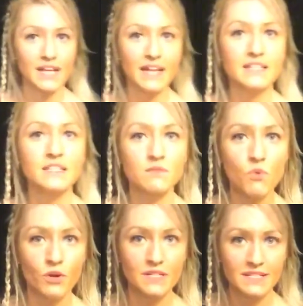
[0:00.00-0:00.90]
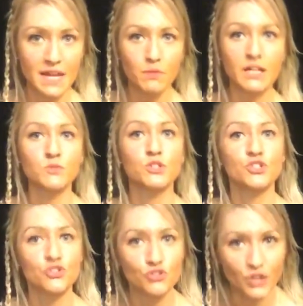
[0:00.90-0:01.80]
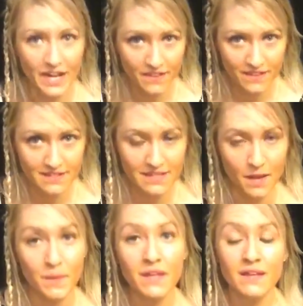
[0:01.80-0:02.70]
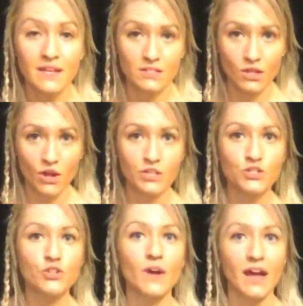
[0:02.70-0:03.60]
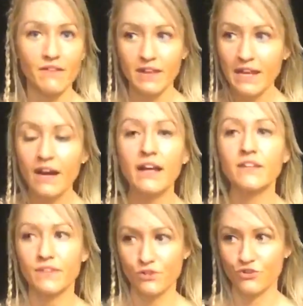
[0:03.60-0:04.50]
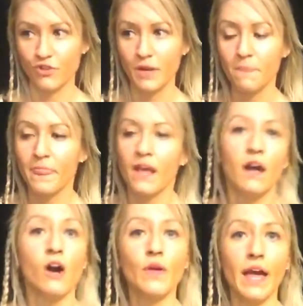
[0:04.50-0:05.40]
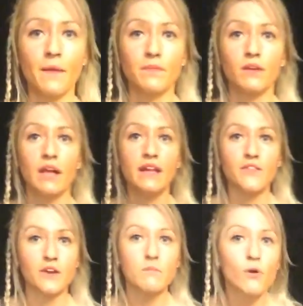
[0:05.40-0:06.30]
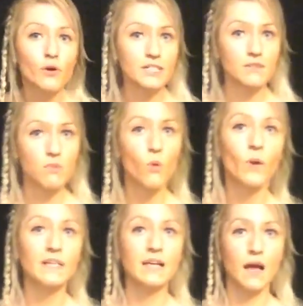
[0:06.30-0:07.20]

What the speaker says: tendons more to stabilize, which strengthens them, as long as you don't have any kind of injury. Okay, another important point